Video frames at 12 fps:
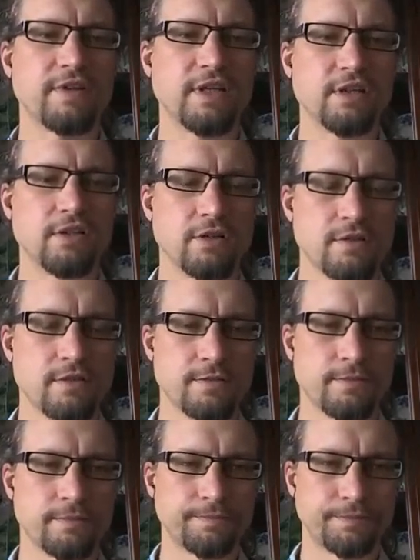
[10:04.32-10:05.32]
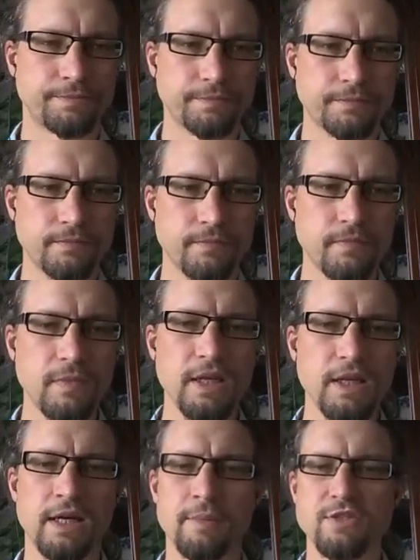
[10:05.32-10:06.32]
figures
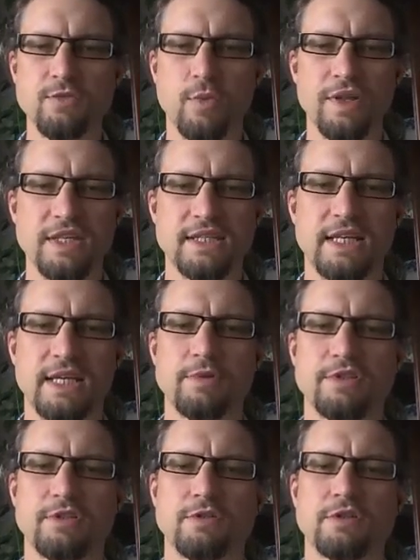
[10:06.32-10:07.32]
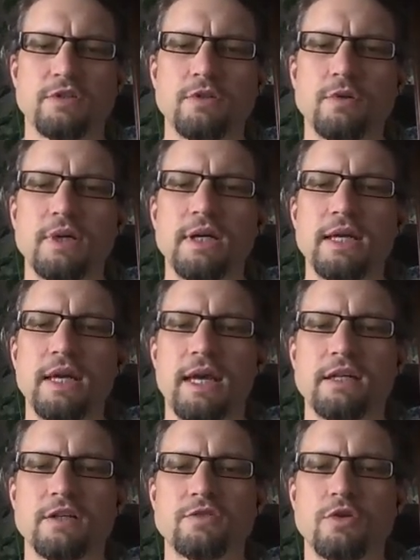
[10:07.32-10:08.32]
is what this enables you to do.
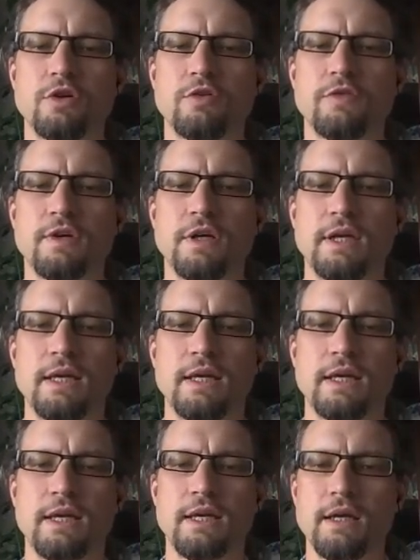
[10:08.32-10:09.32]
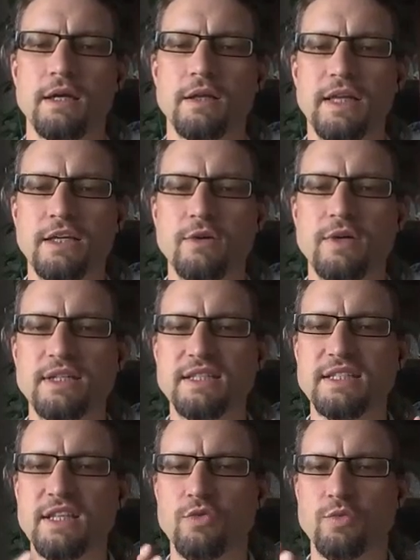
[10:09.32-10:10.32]
And it's sort of like you get to
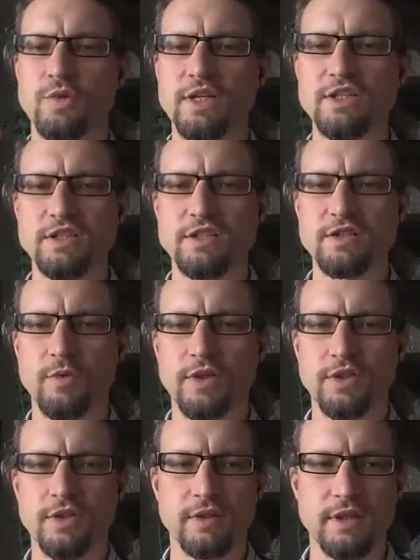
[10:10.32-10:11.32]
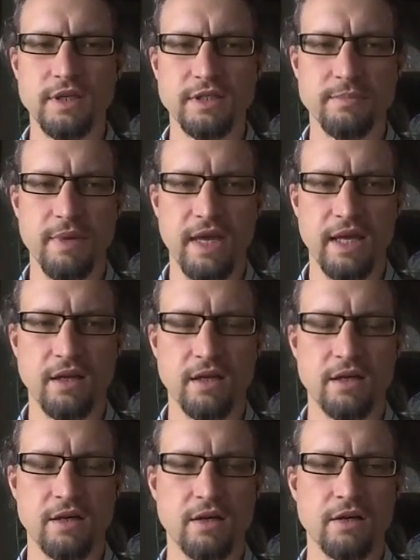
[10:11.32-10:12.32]
see the richness of what these men
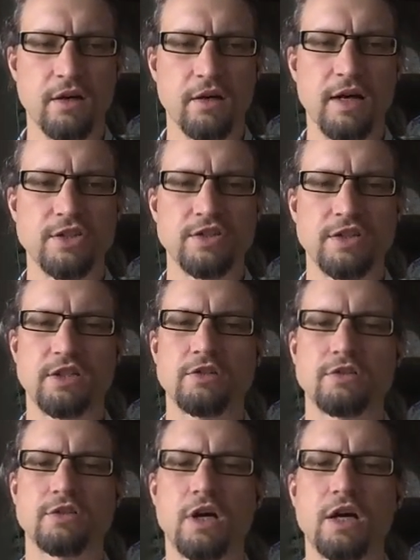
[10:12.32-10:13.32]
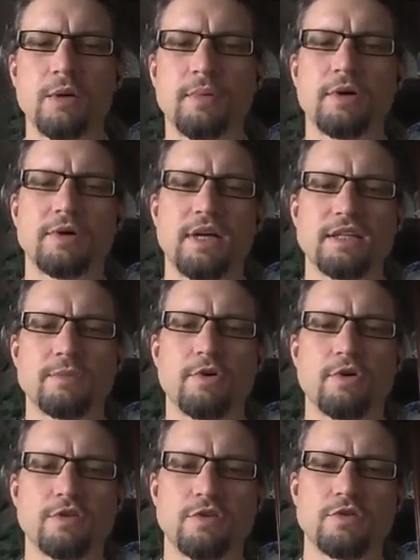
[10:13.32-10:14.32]
are actually here to talk about, as
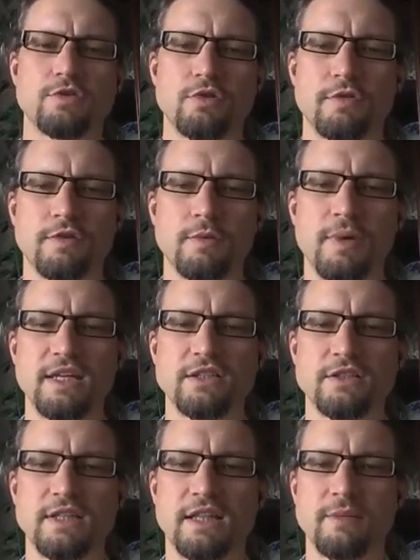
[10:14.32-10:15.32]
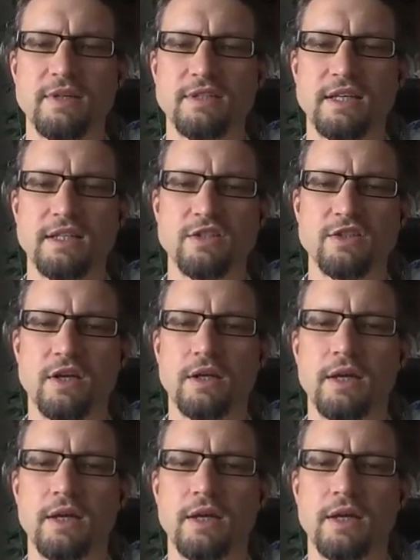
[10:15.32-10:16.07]
opposed to you might just get them as like these